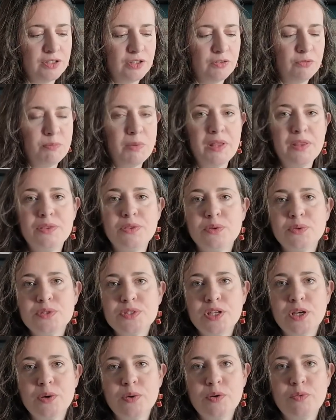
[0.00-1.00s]
of month or
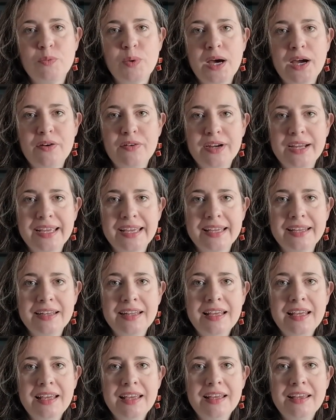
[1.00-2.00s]
so of wearing it,
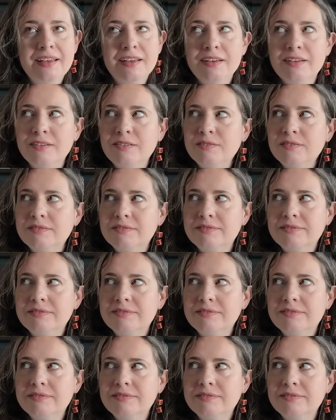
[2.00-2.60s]
oh,